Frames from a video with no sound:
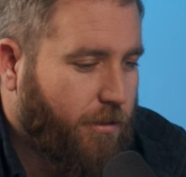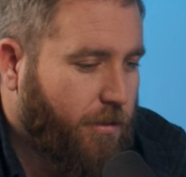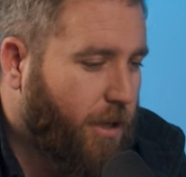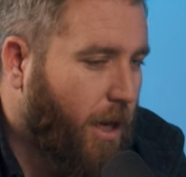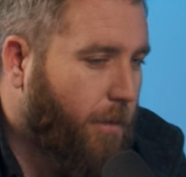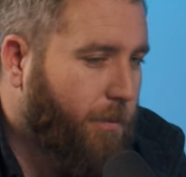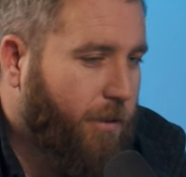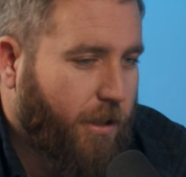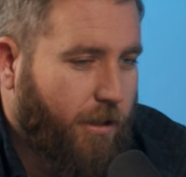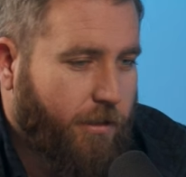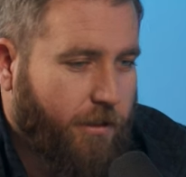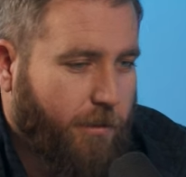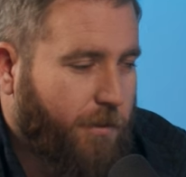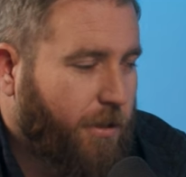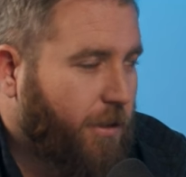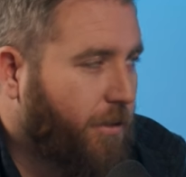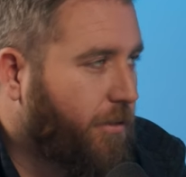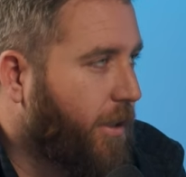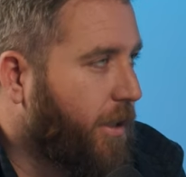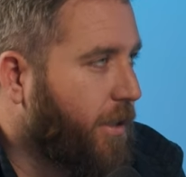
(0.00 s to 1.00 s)
the type of content
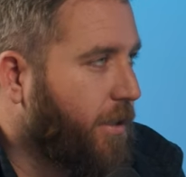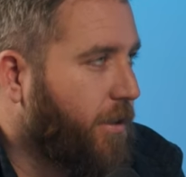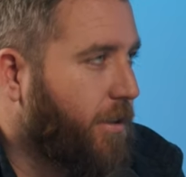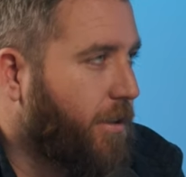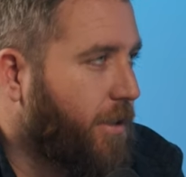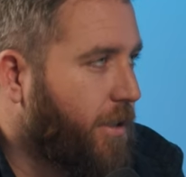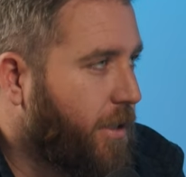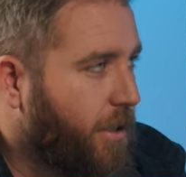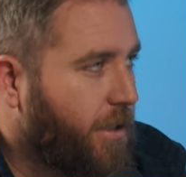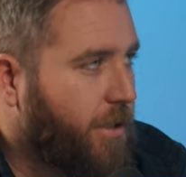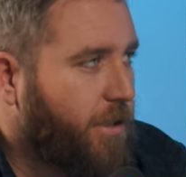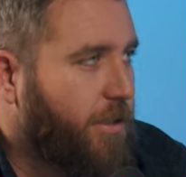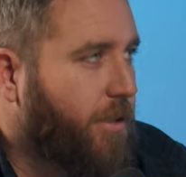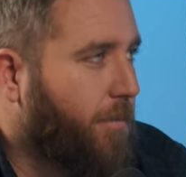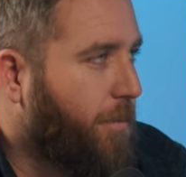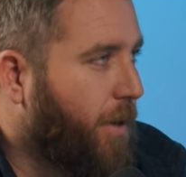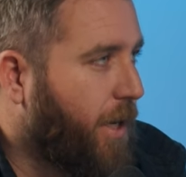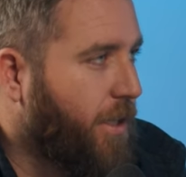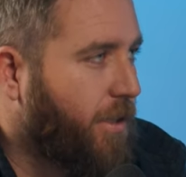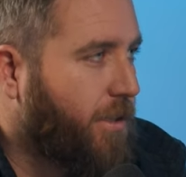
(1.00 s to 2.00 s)
being created, the needs,
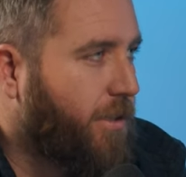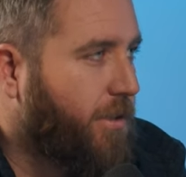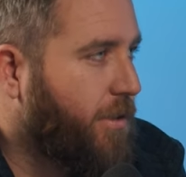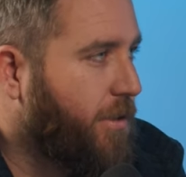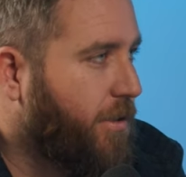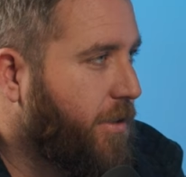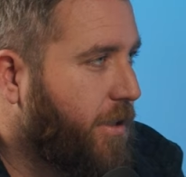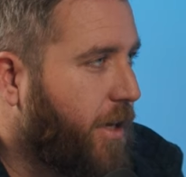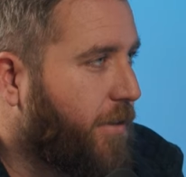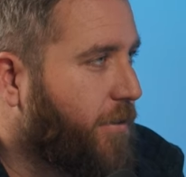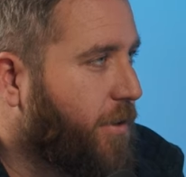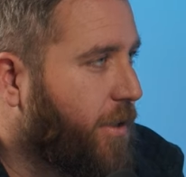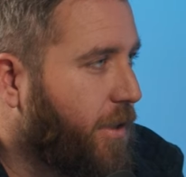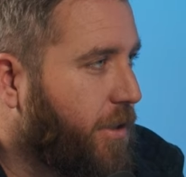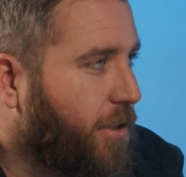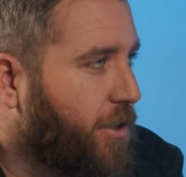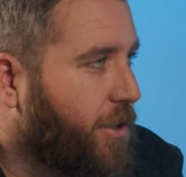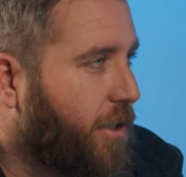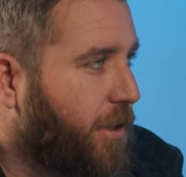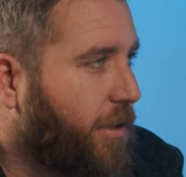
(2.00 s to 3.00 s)
the pace, everything
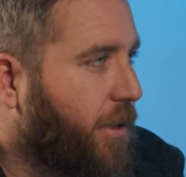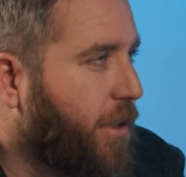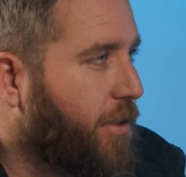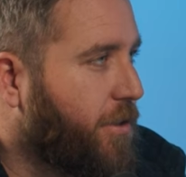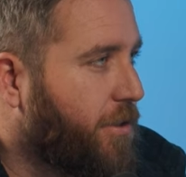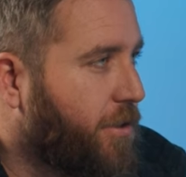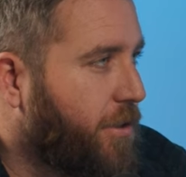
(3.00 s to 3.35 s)
yeah. should dictate your